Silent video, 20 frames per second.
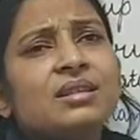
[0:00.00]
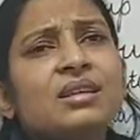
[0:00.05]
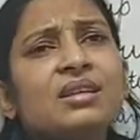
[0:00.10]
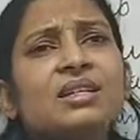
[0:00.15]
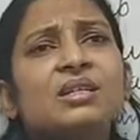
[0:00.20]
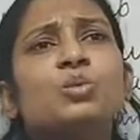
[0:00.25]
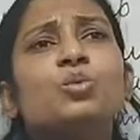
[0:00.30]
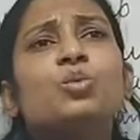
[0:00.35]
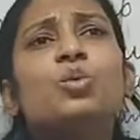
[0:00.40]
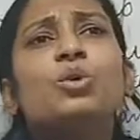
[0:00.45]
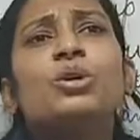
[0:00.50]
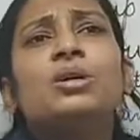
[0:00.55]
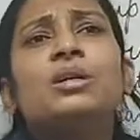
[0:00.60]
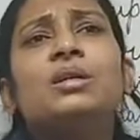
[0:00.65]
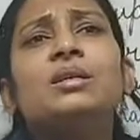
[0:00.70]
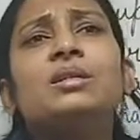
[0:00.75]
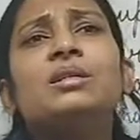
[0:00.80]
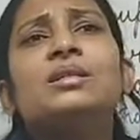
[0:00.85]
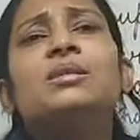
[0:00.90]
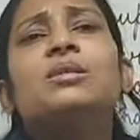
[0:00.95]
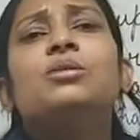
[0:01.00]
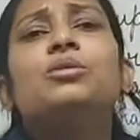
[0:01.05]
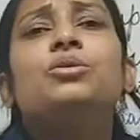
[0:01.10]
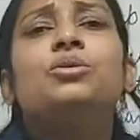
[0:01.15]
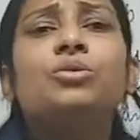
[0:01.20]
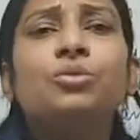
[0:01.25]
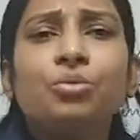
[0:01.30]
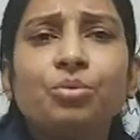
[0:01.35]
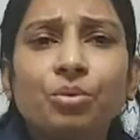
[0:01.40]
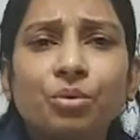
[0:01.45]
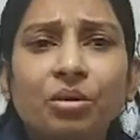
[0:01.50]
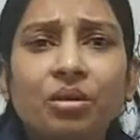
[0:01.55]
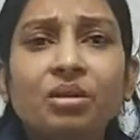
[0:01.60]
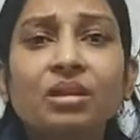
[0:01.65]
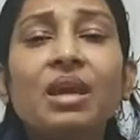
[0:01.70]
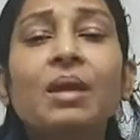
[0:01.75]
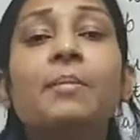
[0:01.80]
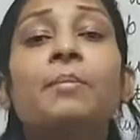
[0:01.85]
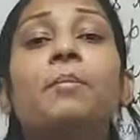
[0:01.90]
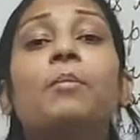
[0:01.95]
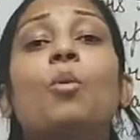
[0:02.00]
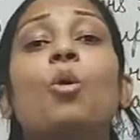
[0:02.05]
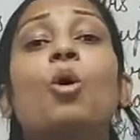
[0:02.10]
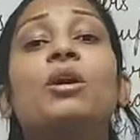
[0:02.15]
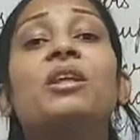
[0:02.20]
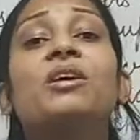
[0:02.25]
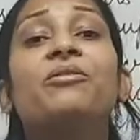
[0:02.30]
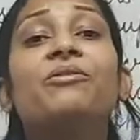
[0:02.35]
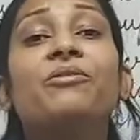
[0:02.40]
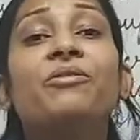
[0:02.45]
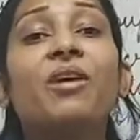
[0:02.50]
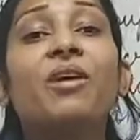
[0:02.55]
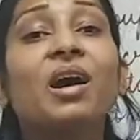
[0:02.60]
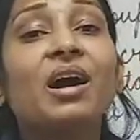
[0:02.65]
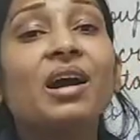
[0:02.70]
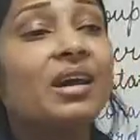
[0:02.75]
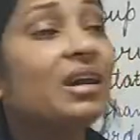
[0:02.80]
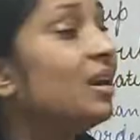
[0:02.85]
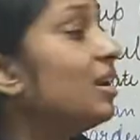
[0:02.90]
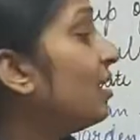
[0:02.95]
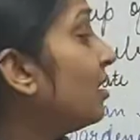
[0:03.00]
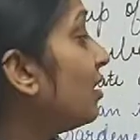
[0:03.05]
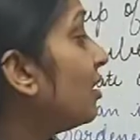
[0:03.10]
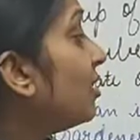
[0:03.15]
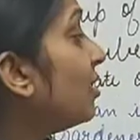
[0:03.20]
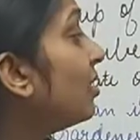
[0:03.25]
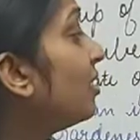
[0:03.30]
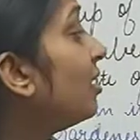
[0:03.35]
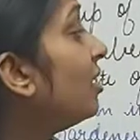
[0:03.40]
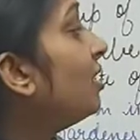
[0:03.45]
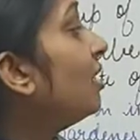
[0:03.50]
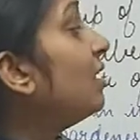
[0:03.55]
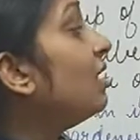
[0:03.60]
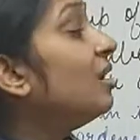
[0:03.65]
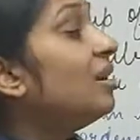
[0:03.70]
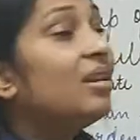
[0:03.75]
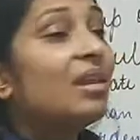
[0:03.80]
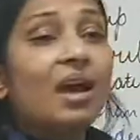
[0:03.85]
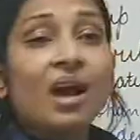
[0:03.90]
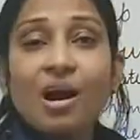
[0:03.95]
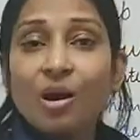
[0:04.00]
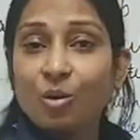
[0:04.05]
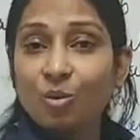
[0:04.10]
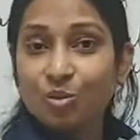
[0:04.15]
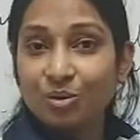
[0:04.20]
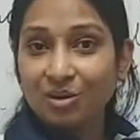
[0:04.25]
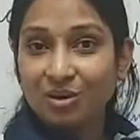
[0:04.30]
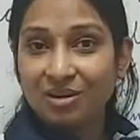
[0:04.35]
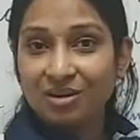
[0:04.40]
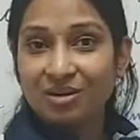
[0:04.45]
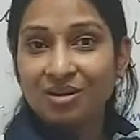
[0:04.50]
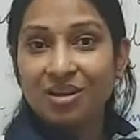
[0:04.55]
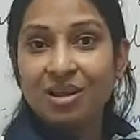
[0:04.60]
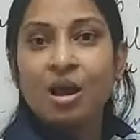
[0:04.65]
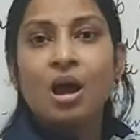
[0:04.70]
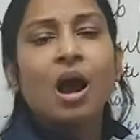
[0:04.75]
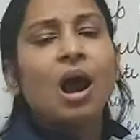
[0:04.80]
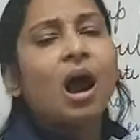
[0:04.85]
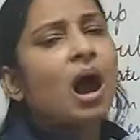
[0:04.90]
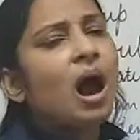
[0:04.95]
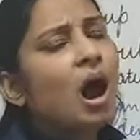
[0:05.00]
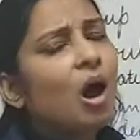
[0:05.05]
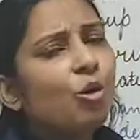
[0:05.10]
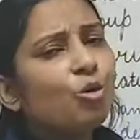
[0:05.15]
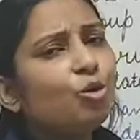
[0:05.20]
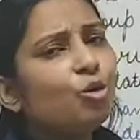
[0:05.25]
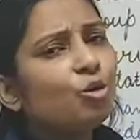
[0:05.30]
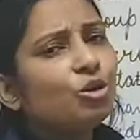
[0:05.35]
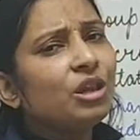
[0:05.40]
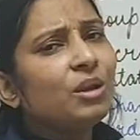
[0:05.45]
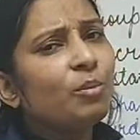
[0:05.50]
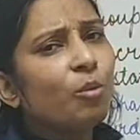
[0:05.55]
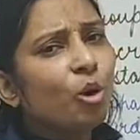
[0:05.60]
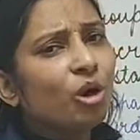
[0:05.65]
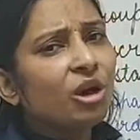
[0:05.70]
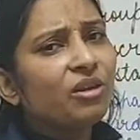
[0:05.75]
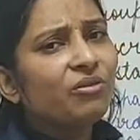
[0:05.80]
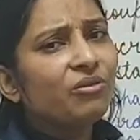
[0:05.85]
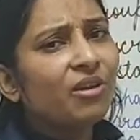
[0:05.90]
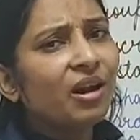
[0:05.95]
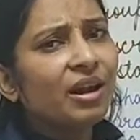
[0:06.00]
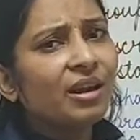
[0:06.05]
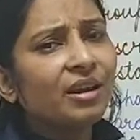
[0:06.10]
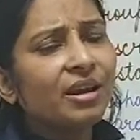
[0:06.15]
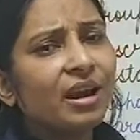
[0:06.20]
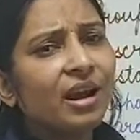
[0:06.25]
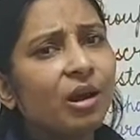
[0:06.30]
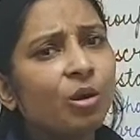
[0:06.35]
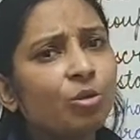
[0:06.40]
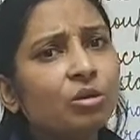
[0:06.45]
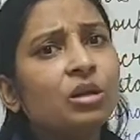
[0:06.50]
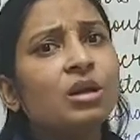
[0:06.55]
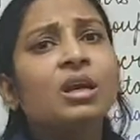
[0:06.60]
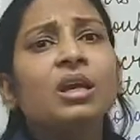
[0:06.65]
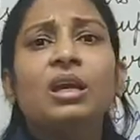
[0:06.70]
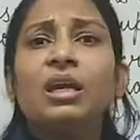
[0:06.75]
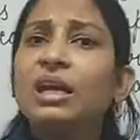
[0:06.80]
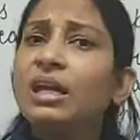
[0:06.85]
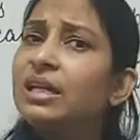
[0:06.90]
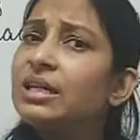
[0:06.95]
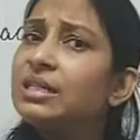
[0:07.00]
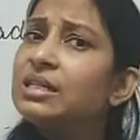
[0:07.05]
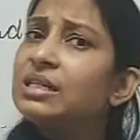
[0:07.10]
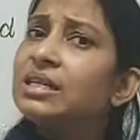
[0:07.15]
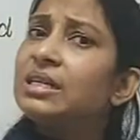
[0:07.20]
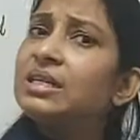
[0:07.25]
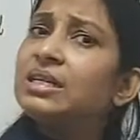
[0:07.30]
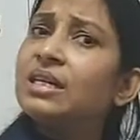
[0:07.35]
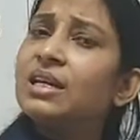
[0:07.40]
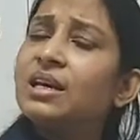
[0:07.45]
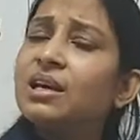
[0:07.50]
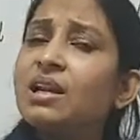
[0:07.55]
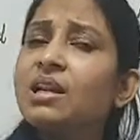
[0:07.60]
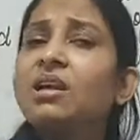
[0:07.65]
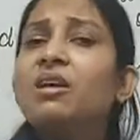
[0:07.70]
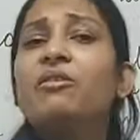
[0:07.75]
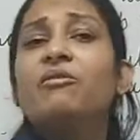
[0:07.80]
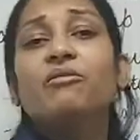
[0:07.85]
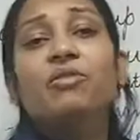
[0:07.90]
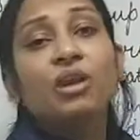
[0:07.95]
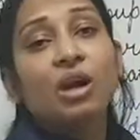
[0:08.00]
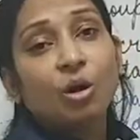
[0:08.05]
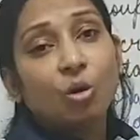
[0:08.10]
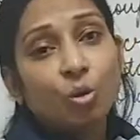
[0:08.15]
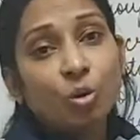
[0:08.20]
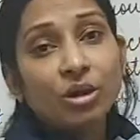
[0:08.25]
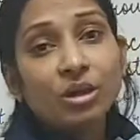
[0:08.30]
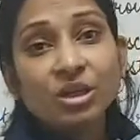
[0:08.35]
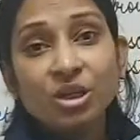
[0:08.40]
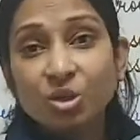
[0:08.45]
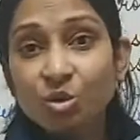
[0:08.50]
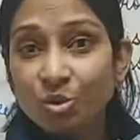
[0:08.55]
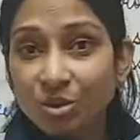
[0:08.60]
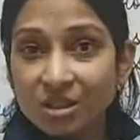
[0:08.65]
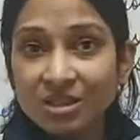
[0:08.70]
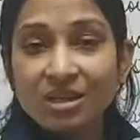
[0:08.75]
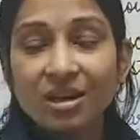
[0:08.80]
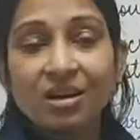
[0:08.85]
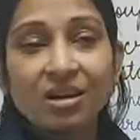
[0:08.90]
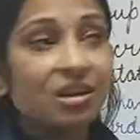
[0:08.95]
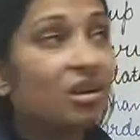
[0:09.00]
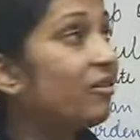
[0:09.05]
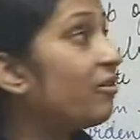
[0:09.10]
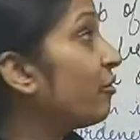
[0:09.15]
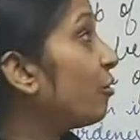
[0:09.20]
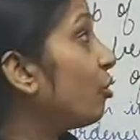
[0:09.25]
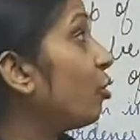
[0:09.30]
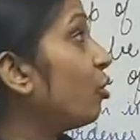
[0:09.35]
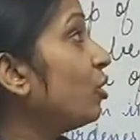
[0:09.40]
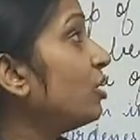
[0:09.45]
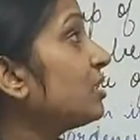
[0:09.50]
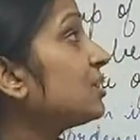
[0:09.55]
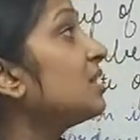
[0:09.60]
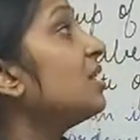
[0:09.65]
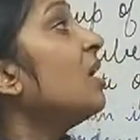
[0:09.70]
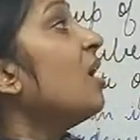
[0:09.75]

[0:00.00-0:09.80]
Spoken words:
these words do? They modify a noun. How do they modify noun? In detail, we are going to study, of course,